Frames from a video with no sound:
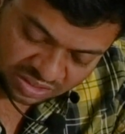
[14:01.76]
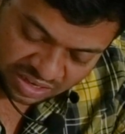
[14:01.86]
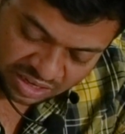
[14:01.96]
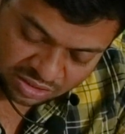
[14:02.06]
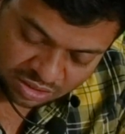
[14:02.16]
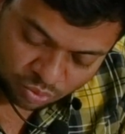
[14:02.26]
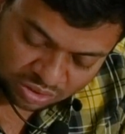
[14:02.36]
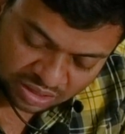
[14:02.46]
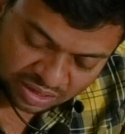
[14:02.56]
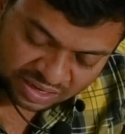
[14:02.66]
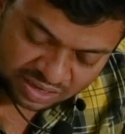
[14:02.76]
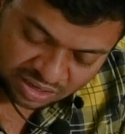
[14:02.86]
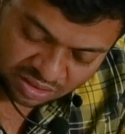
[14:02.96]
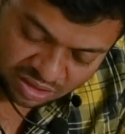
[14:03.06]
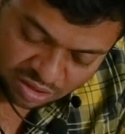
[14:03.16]
edition was conducted
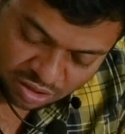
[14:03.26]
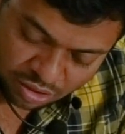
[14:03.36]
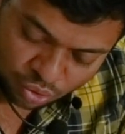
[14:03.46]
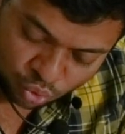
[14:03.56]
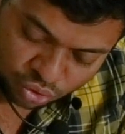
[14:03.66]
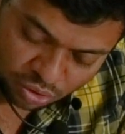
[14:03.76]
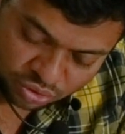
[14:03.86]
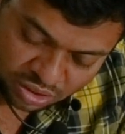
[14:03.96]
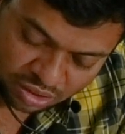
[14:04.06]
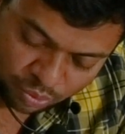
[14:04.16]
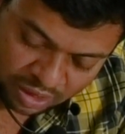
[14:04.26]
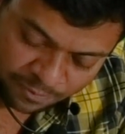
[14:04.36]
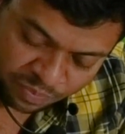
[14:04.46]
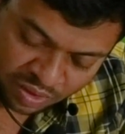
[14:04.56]
in the year 2012,